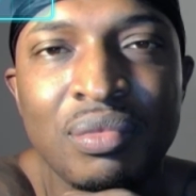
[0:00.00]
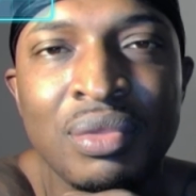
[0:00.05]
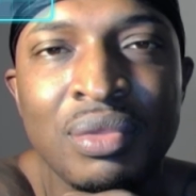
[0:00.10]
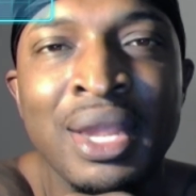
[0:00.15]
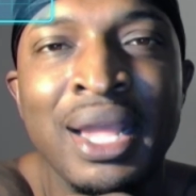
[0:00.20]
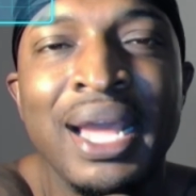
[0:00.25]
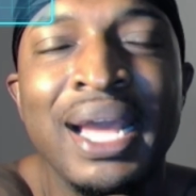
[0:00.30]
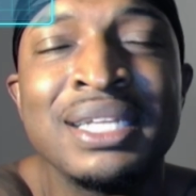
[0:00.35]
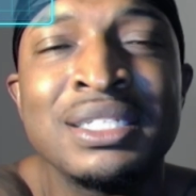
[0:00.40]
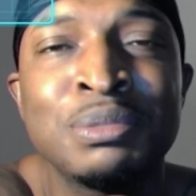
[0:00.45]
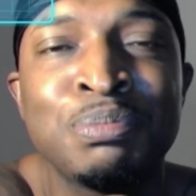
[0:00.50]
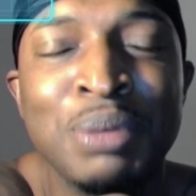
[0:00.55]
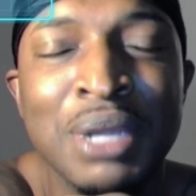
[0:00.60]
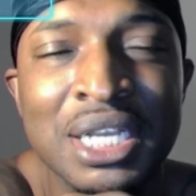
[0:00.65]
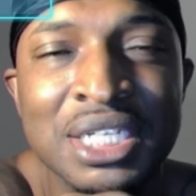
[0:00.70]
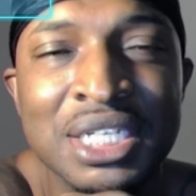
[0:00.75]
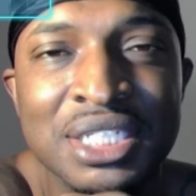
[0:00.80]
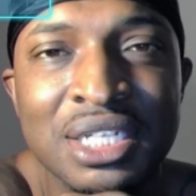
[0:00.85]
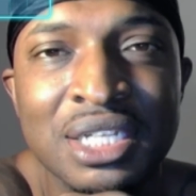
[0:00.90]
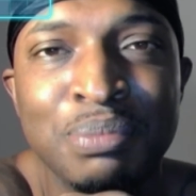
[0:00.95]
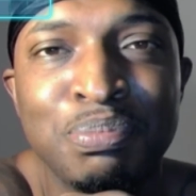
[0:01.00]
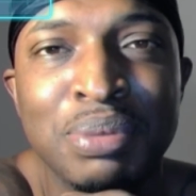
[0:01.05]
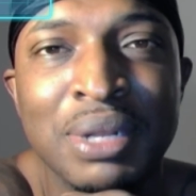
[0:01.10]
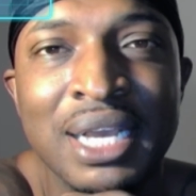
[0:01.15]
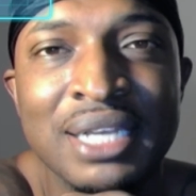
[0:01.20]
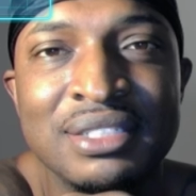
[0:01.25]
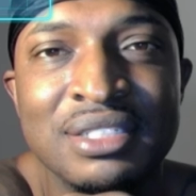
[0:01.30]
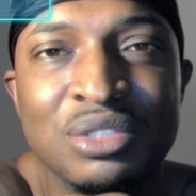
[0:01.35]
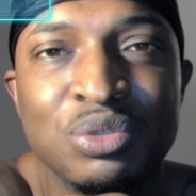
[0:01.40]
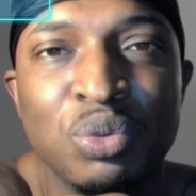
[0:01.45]
especially
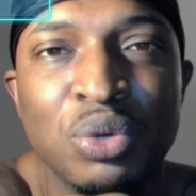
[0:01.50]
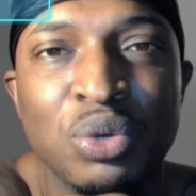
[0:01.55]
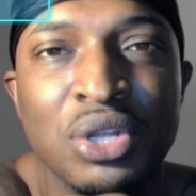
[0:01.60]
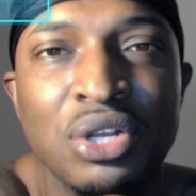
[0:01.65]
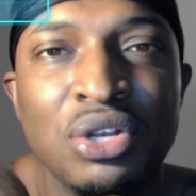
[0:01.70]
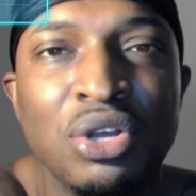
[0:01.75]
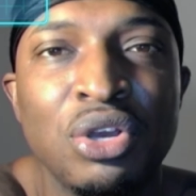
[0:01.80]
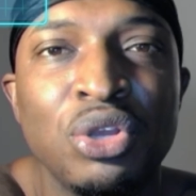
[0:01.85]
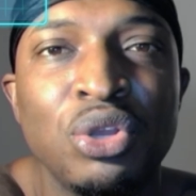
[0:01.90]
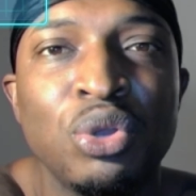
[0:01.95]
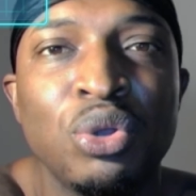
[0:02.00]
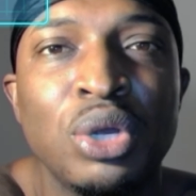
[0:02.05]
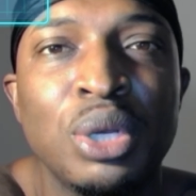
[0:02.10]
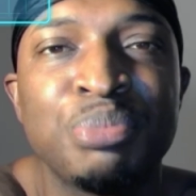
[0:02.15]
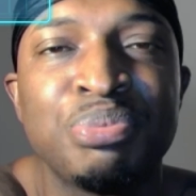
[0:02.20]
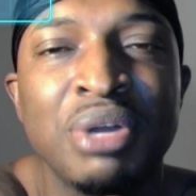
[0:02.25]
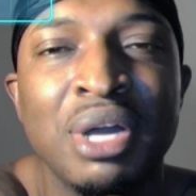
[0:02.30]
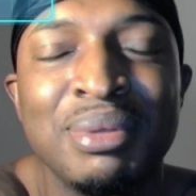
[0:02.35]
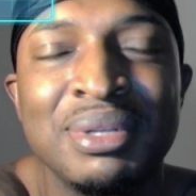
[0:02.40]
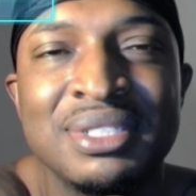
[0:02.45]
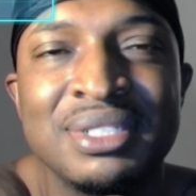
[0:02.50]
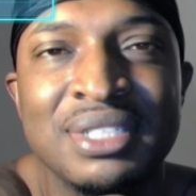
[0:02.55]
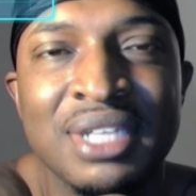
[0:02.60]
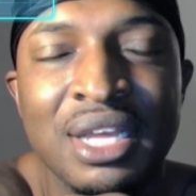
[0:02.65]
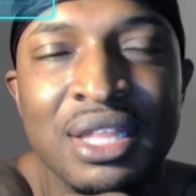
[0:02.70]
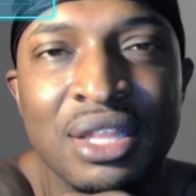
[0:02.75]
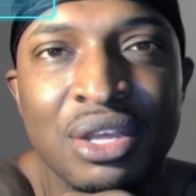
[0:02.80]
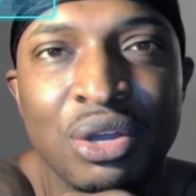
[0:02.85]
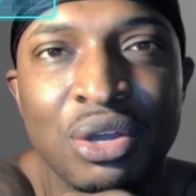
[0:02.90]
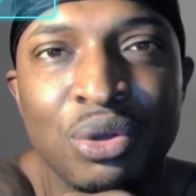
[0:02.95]
places where you know you're going to probably stay
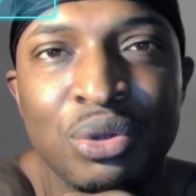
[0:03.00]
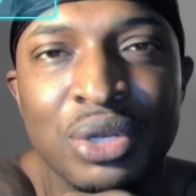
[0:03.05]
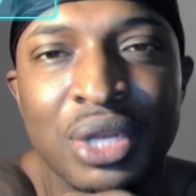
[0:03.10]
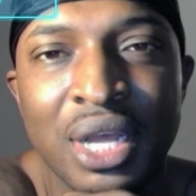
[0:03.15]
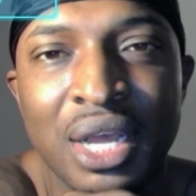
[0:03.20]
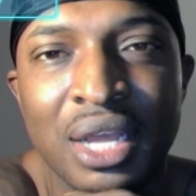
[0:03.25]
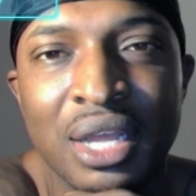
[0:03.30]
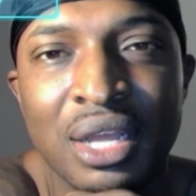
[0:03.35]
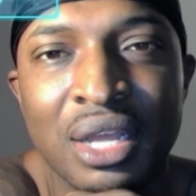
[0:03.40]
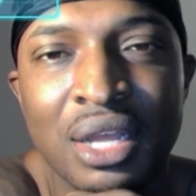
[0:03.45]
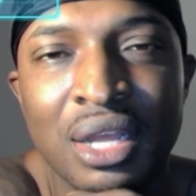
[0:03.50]
the whole night.